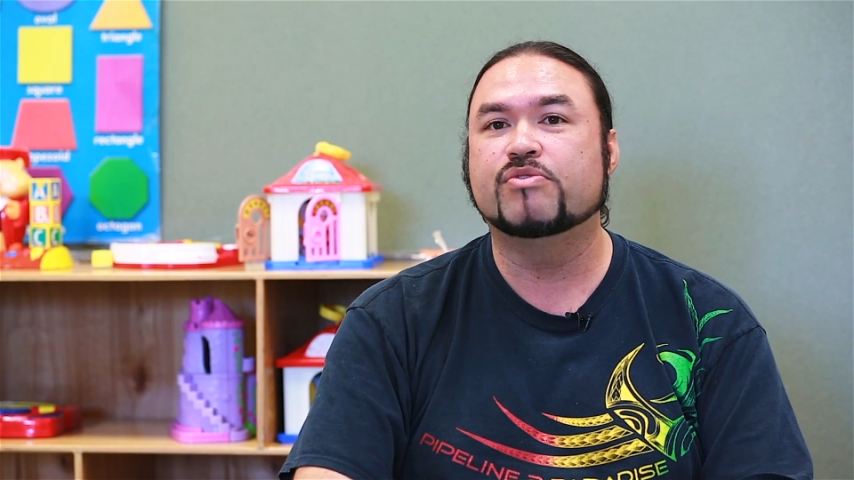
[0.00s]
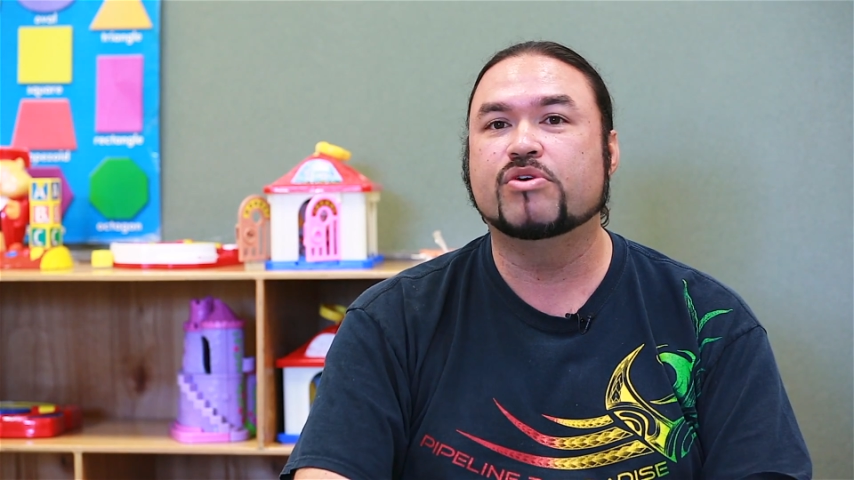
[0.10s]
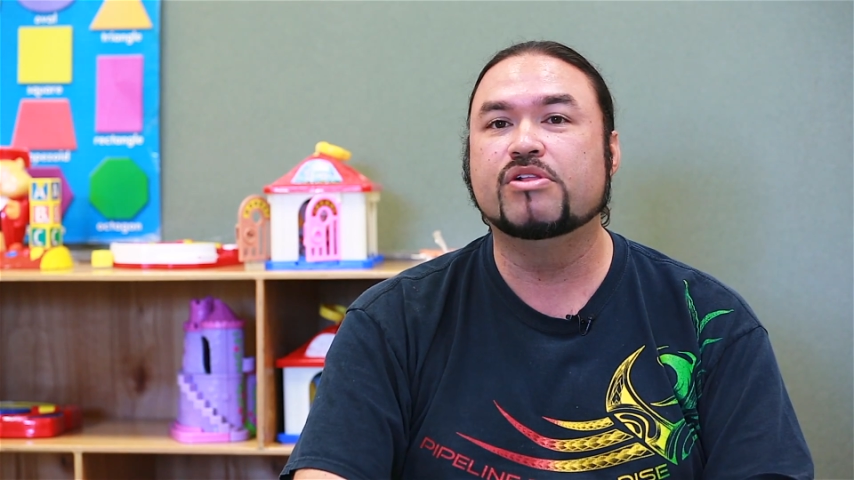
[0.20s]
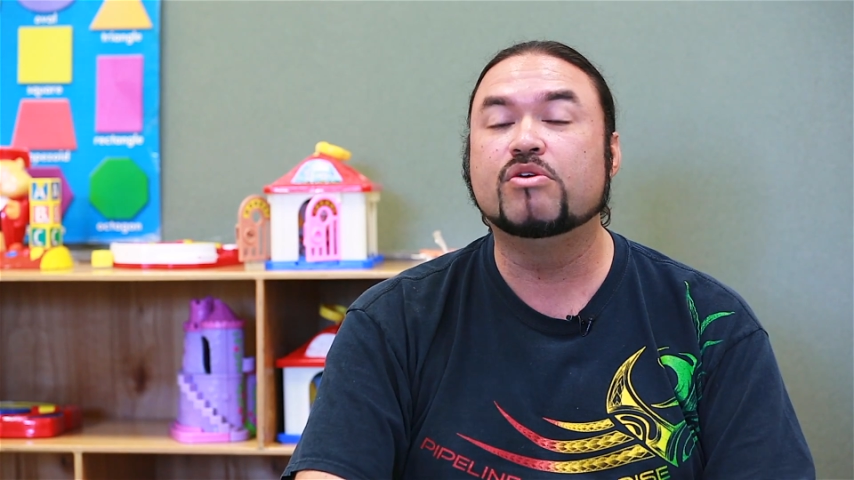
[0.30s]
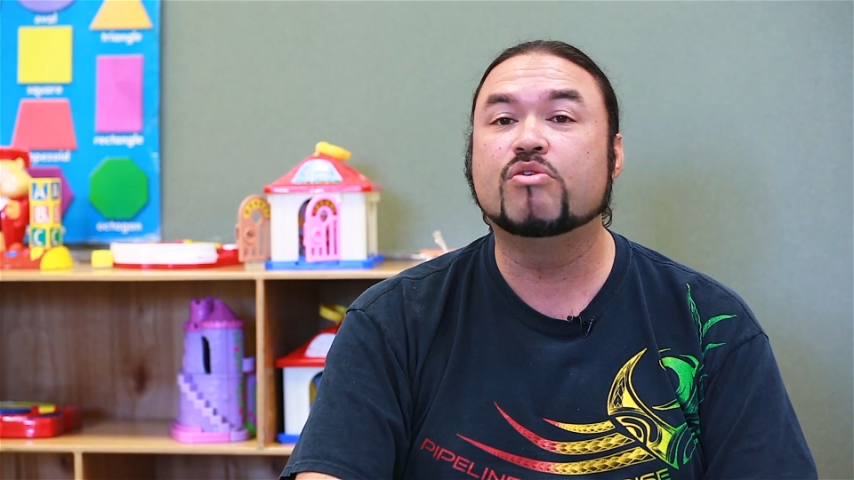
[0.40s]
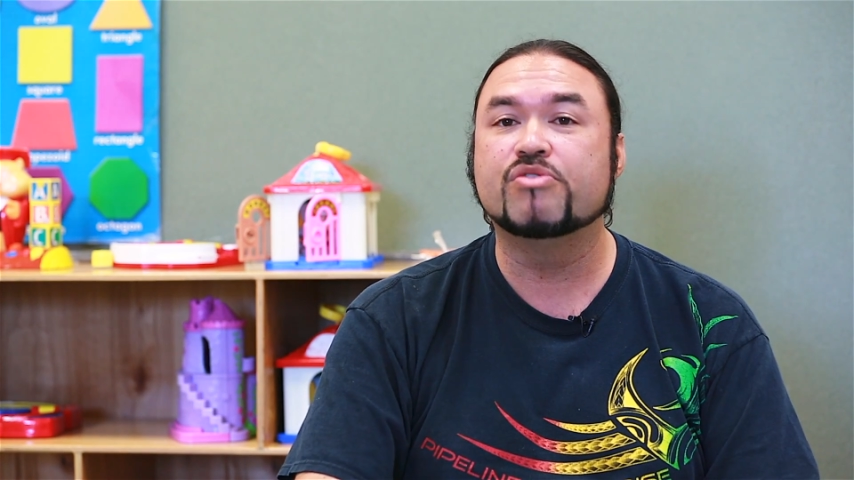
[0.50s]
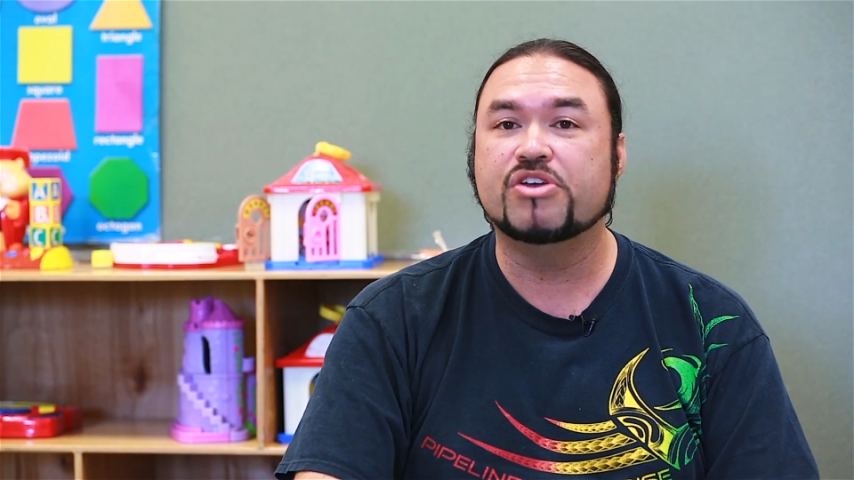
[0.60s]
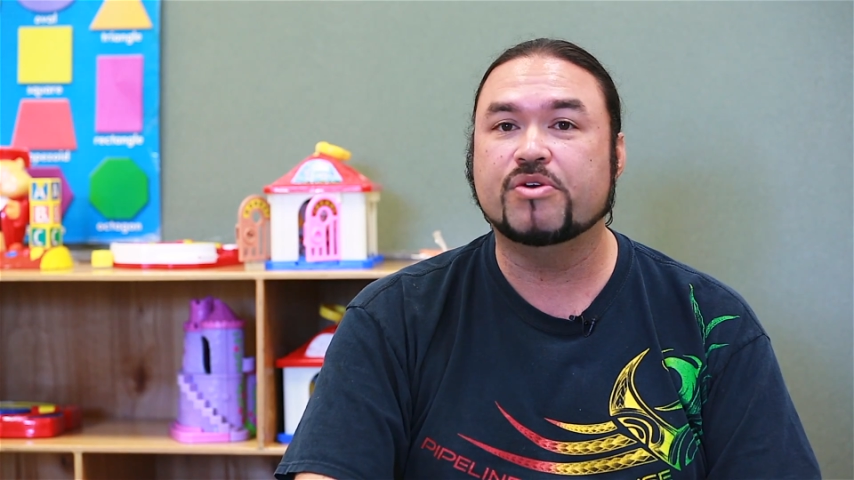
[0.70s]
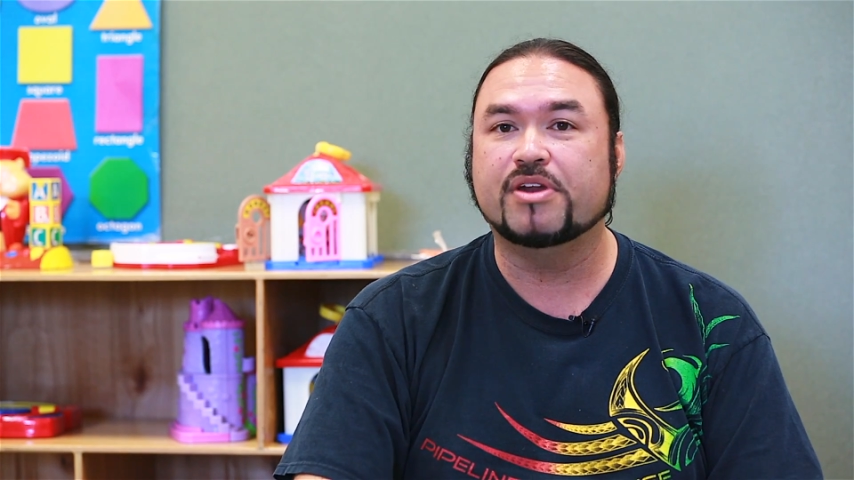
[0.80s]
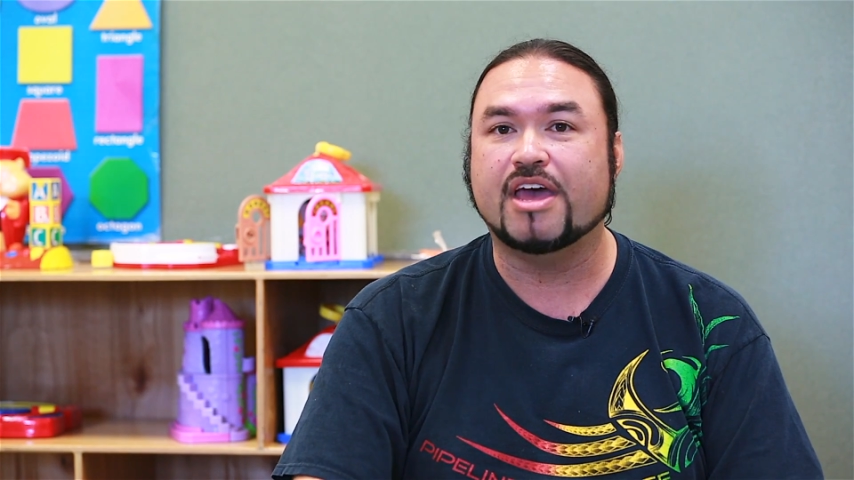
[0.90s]
for a little over a
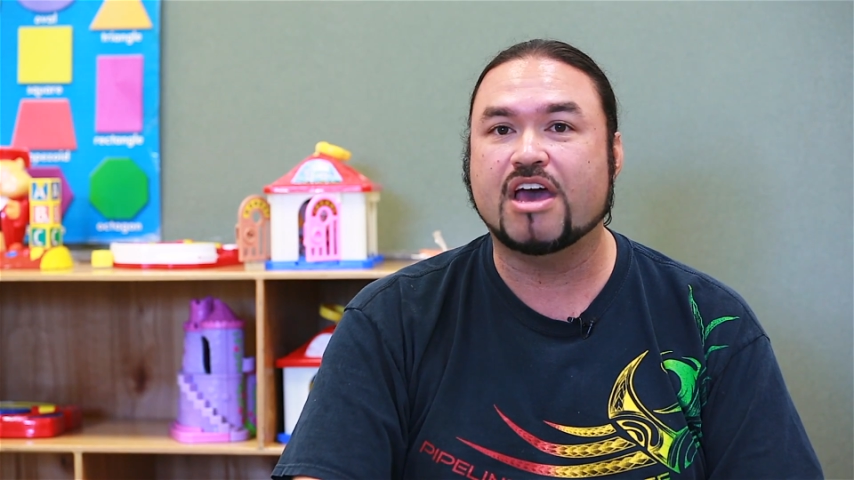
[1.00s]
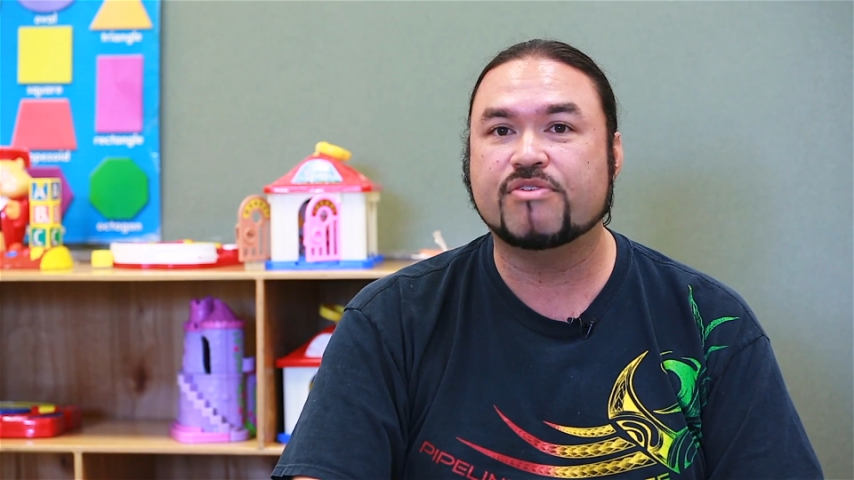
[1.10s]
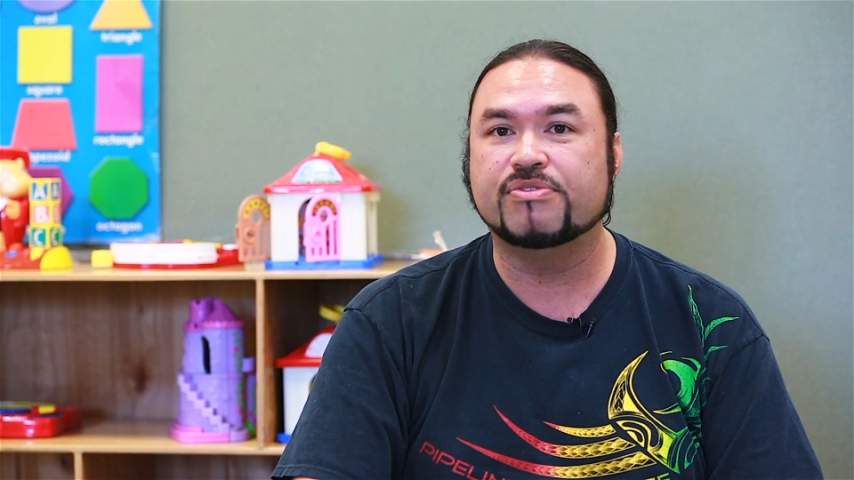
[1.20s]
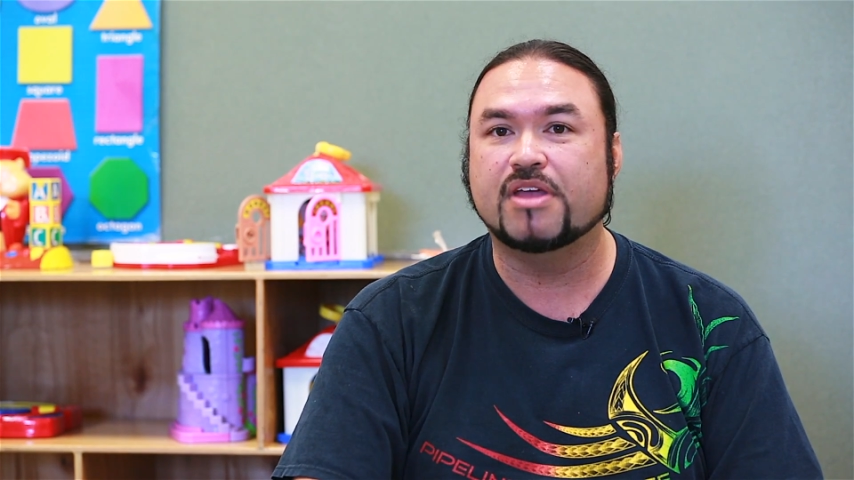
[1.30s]
year and a half